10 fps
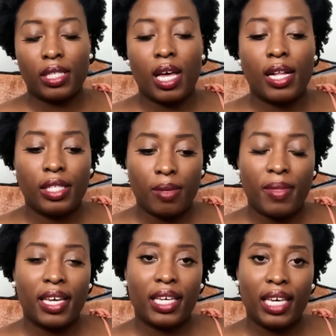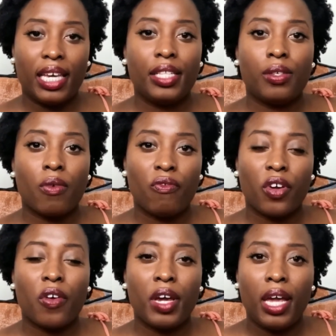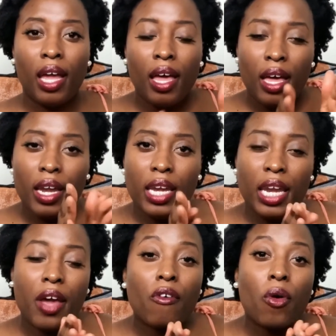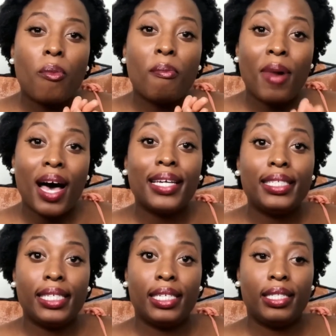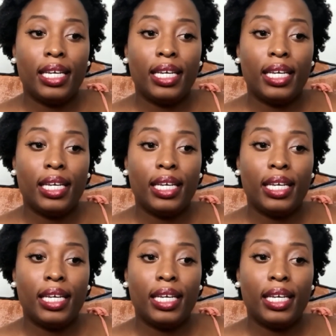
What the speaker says: concept that kids are very narrow-minded.